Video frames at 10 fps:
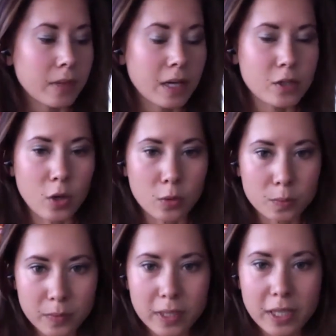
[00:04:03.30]
So
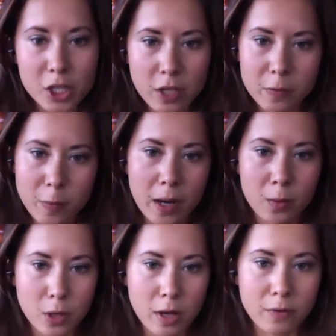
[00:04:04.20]
each gift bag
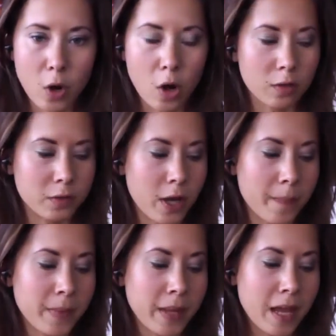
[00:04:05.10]
will have all of them.